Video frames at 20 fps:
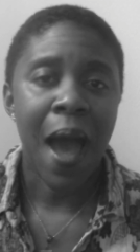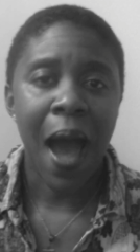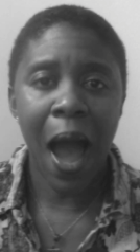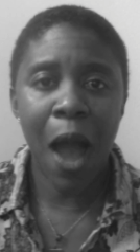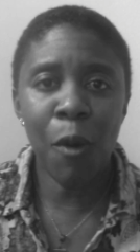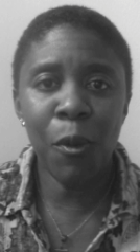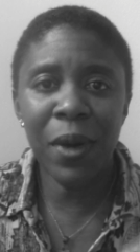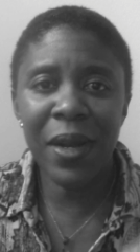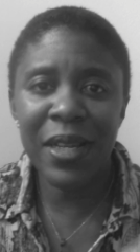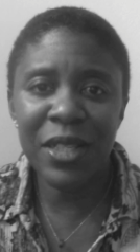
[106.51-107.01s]

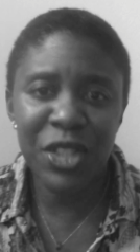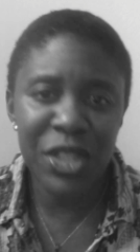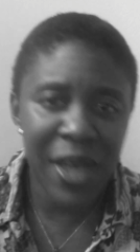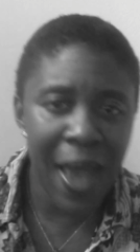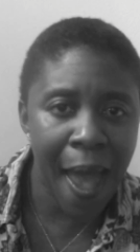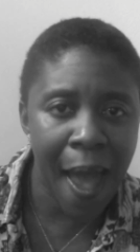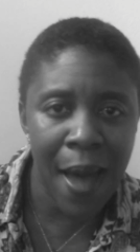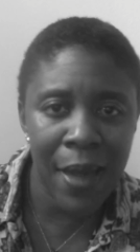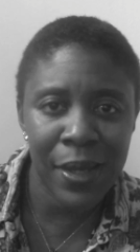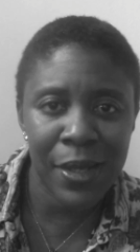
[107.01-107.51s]
I want to
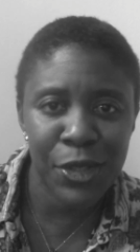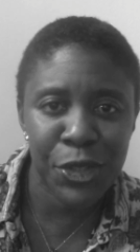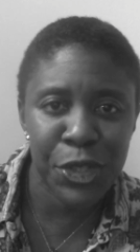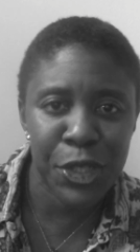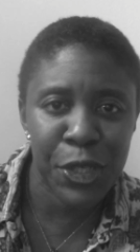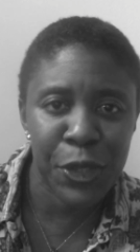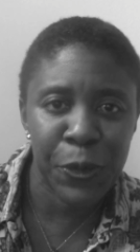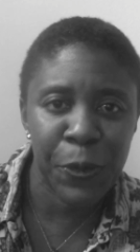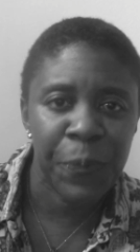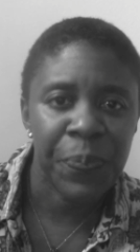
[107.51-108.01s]
challenge
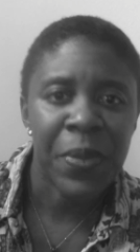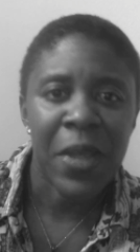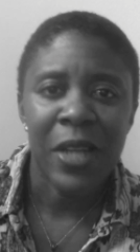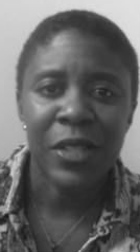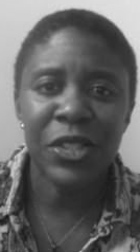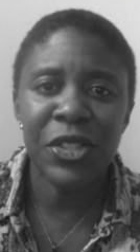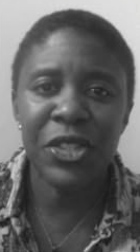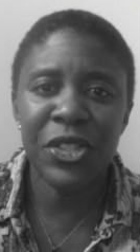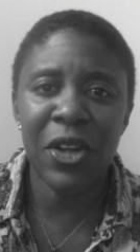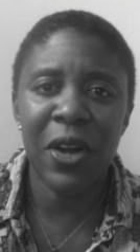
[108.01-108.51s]
you
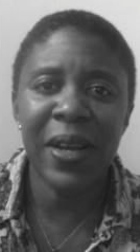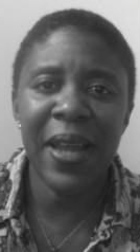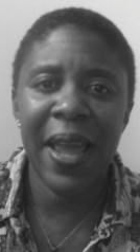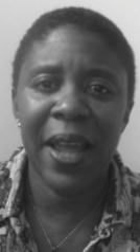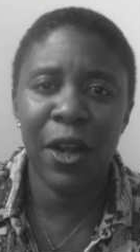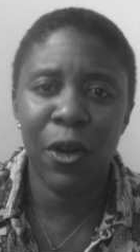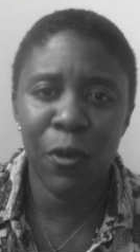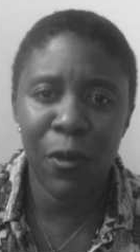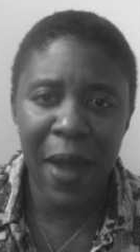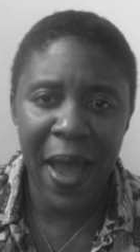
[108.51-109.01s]
to start
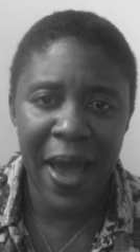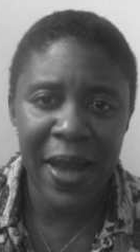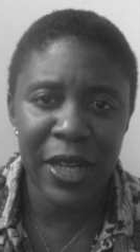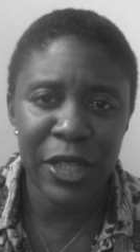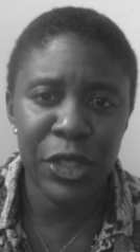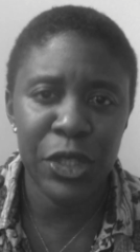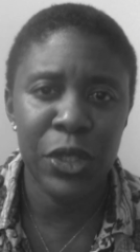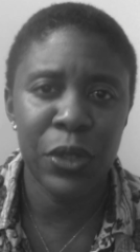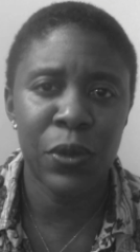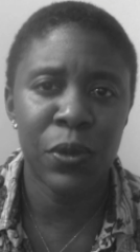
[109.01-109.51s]
a
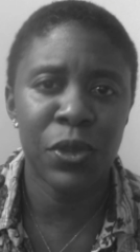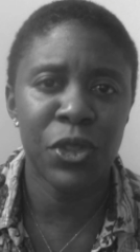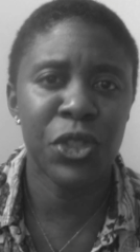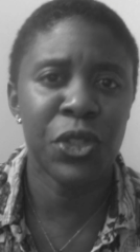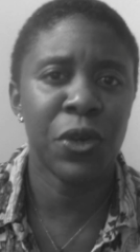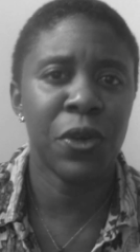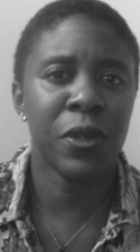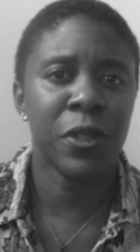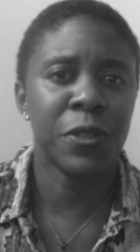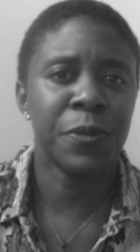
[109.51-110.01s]
gratitude
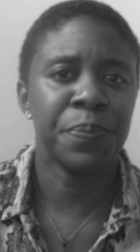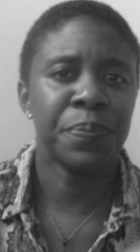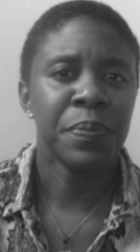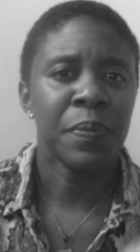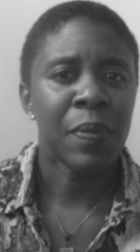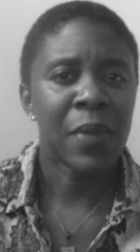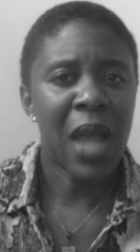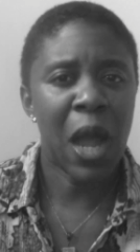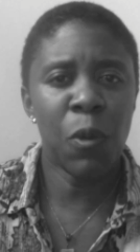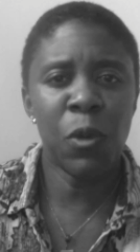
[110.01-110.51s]
journal.
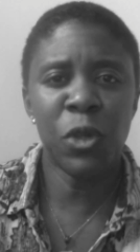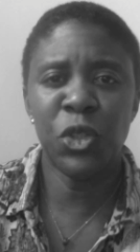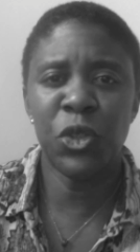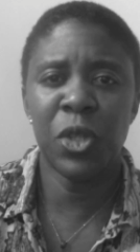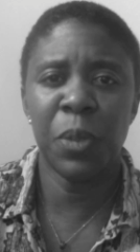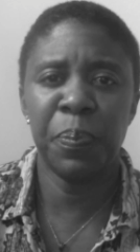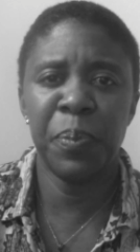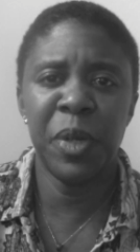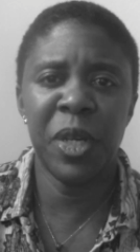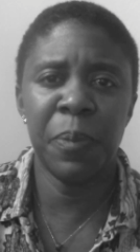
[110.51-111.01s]
I want you
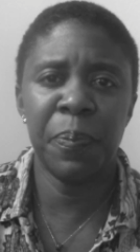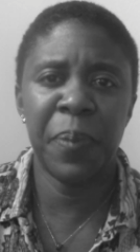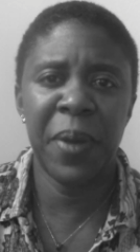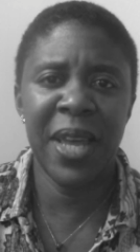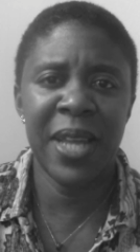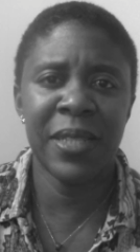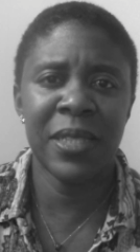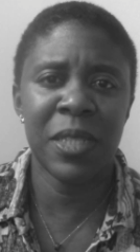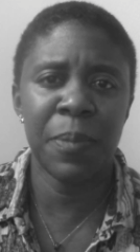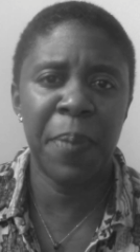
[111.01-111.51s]
to put
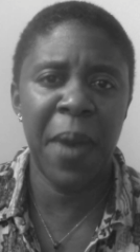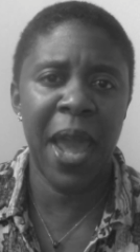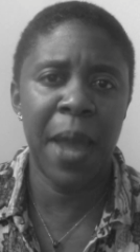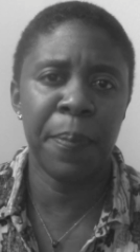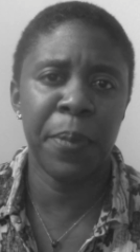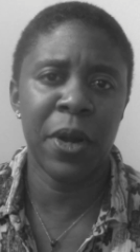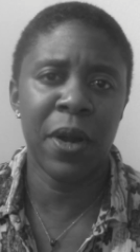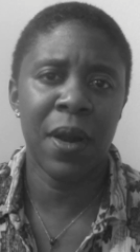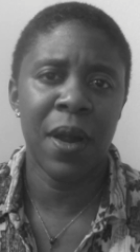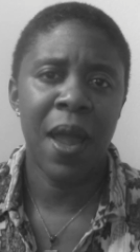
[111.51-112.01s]
pen to
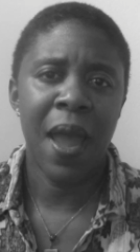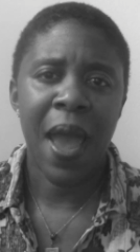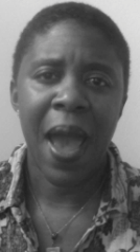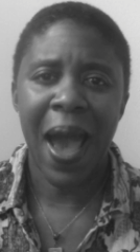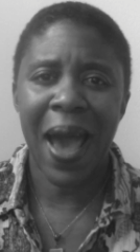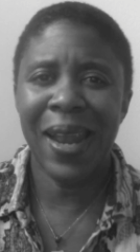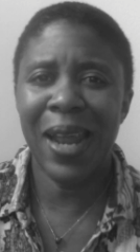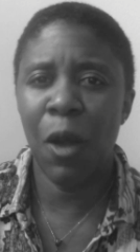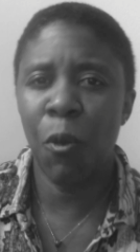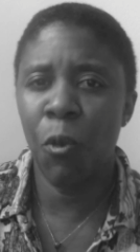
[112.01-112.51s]
paper
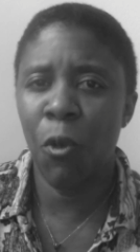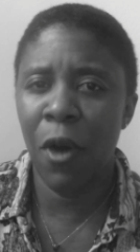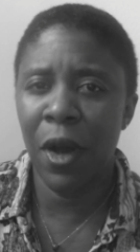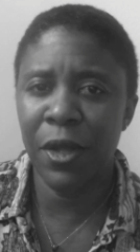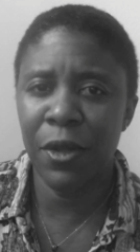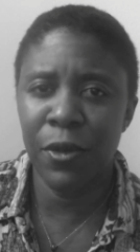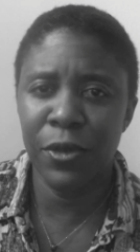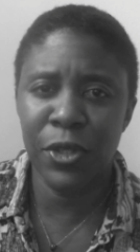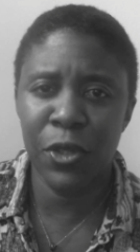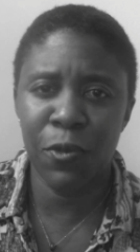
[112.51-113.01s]
and I
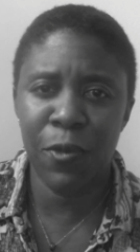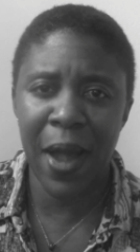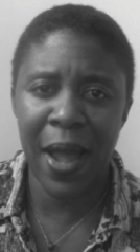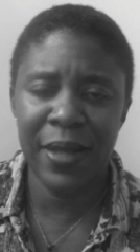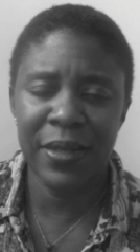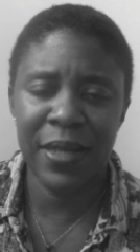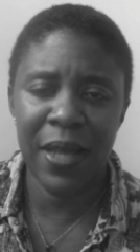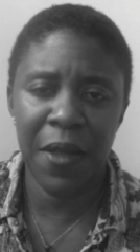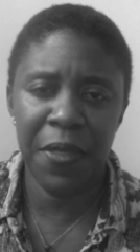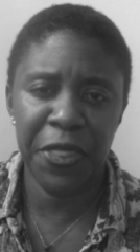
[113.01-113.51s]
want you to
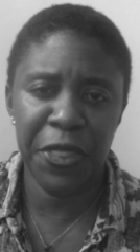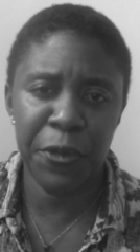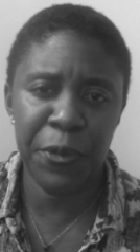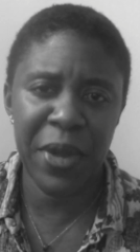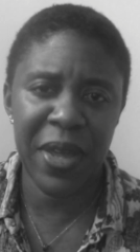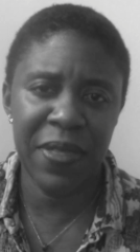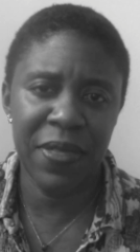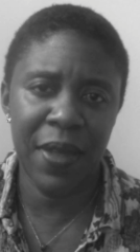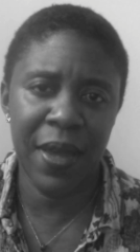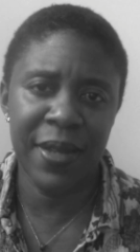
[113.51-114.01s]
write down
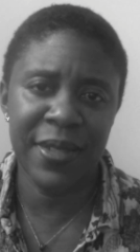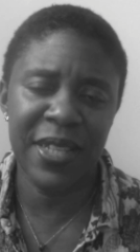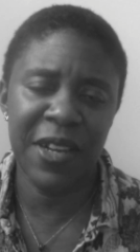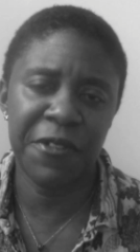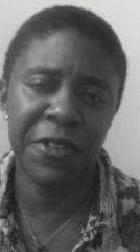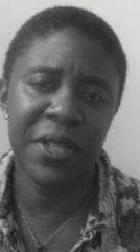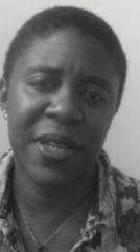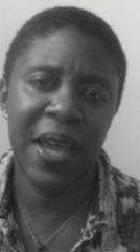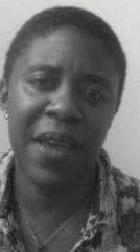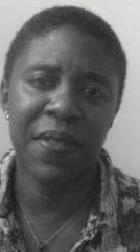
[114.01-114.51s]
three things
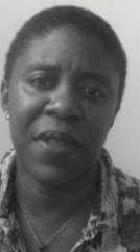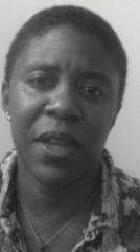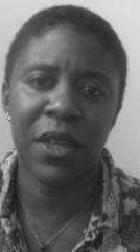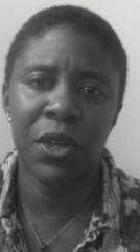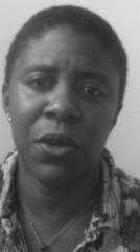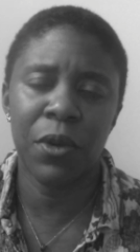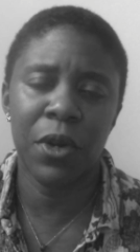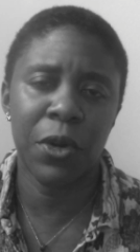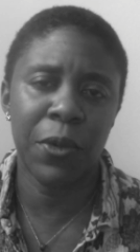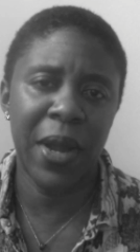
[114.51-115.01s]
every day that
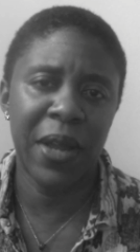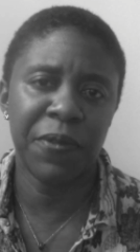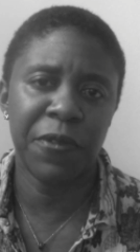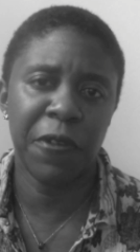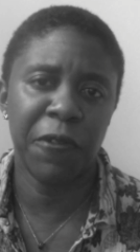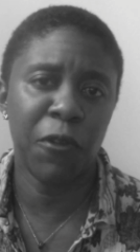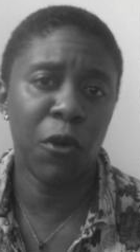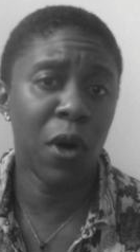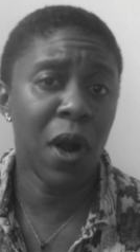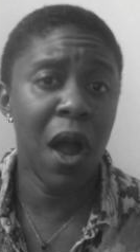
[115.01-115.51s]
you are
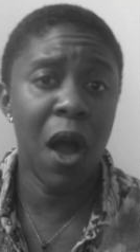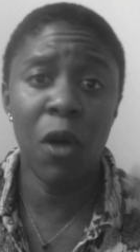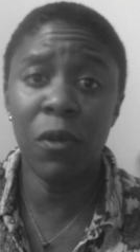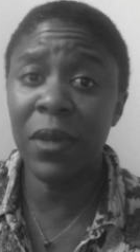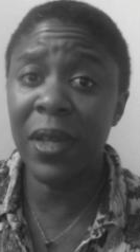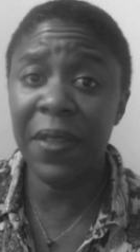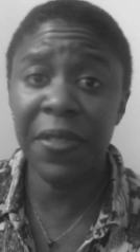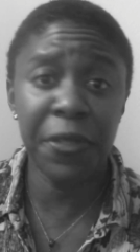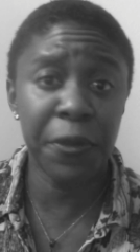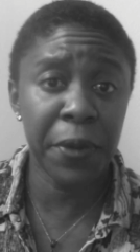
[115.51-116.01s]
grateful for.
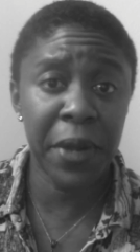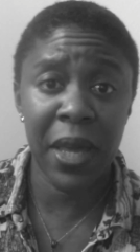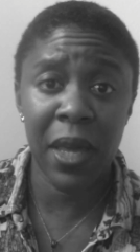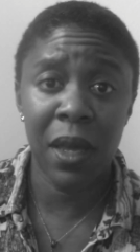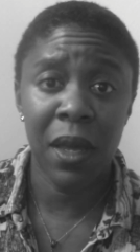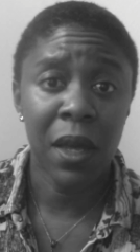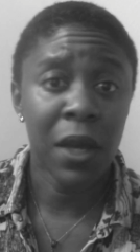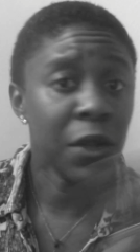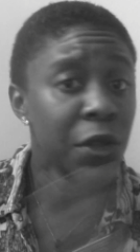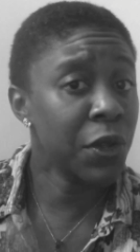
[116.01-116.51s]
Only three.
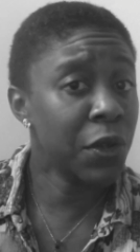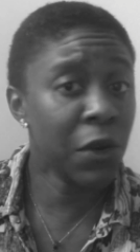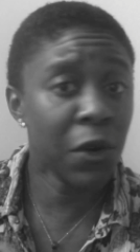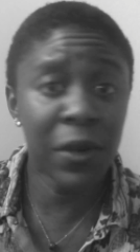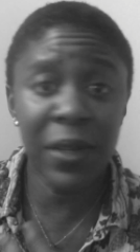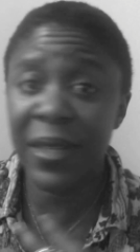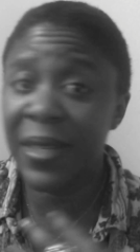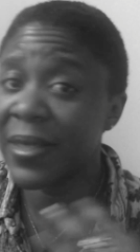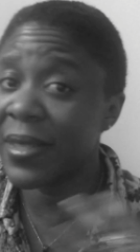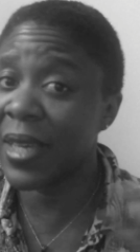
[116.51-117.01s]

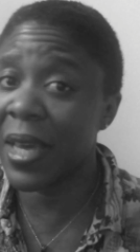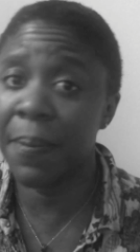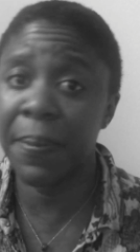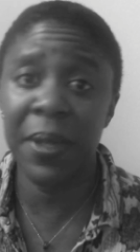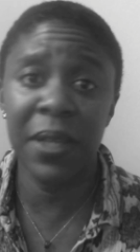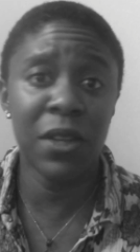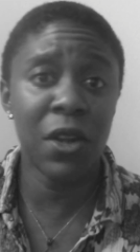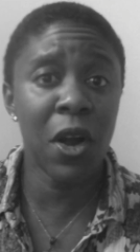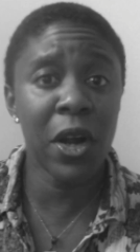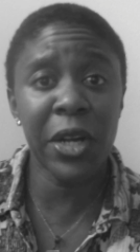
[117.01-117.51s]
Your list can
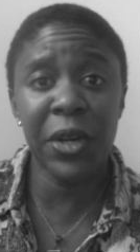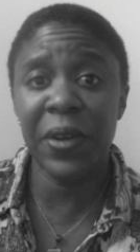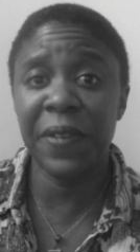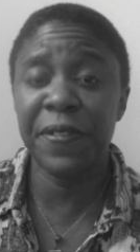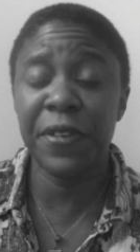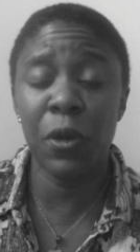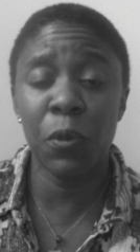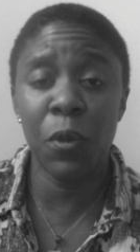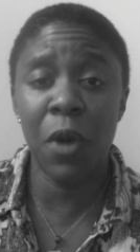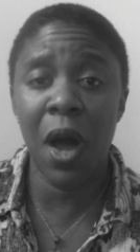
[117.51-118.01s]
be longer
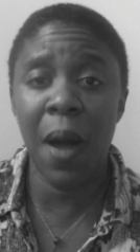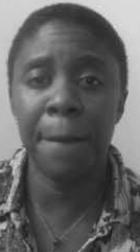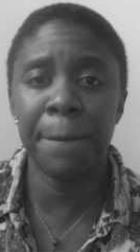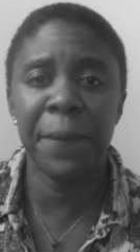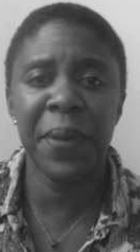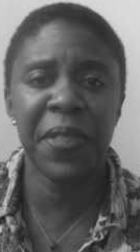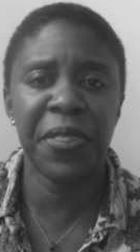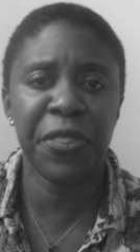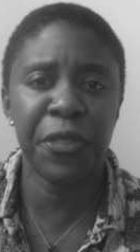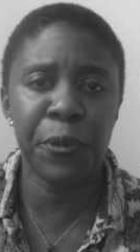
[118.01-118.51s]
if you want,
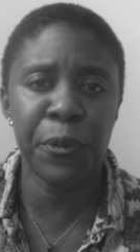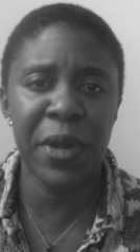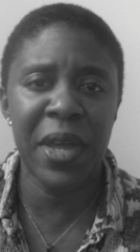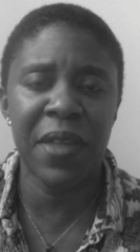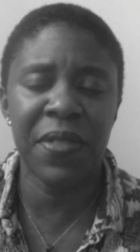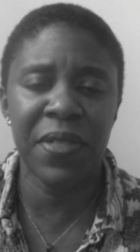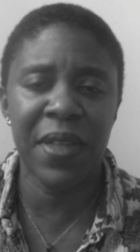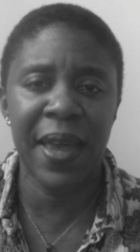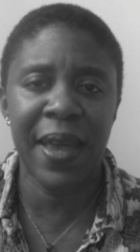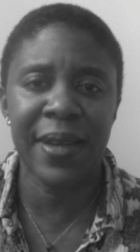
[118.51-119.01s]
but
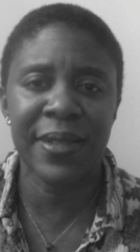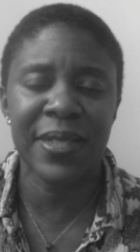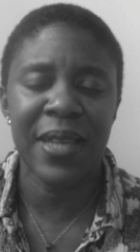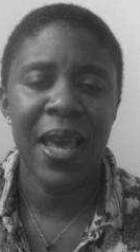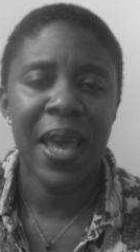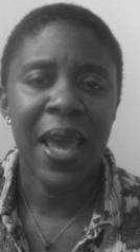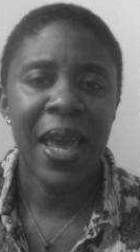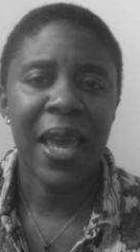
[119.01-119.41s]
three things.